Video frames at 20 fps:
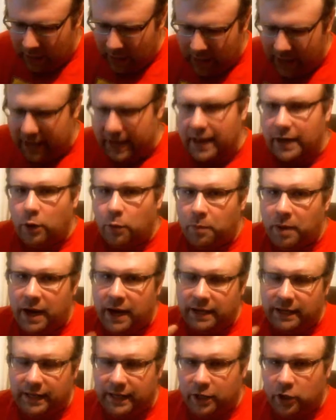and I don't
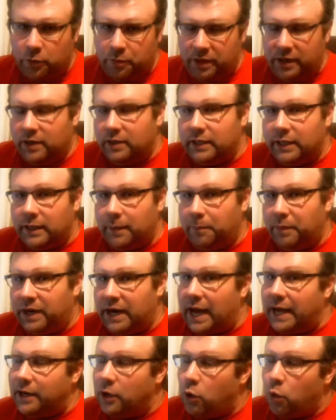mind intermingling, but
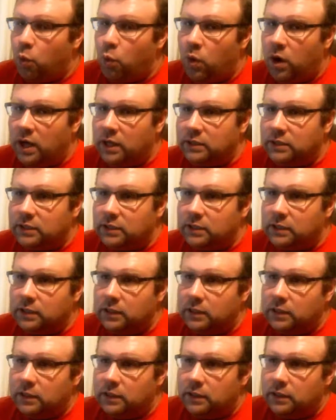I don't want
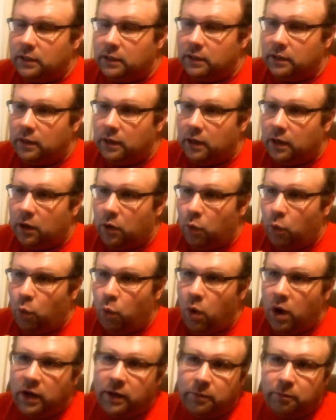
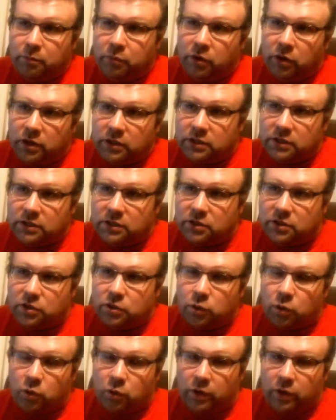one book's
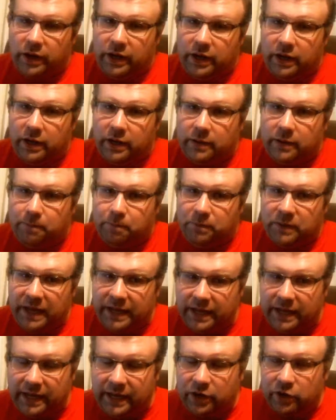story
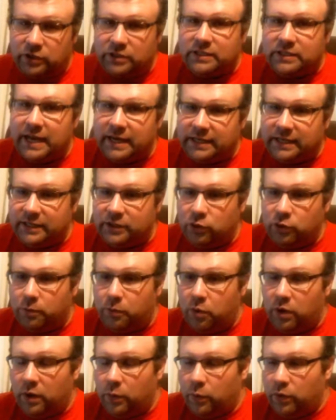like intersecting to a
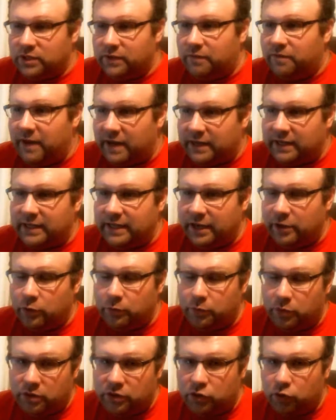point where it's affecting the other
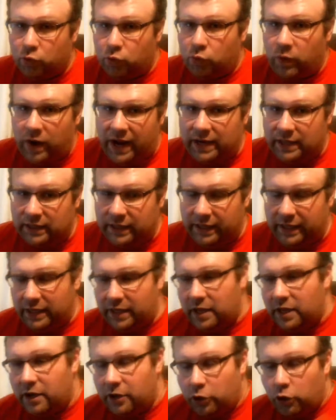book directly.
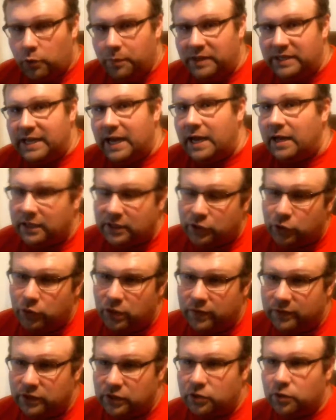You could be telling two
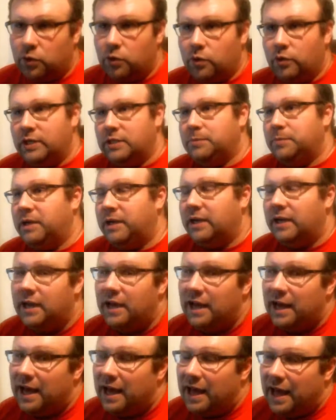different stories, but
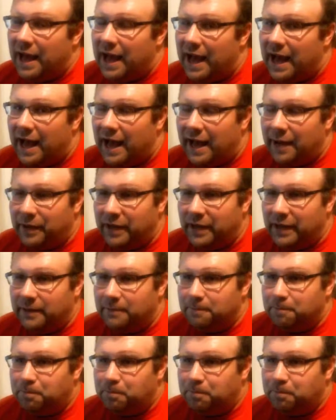I mean,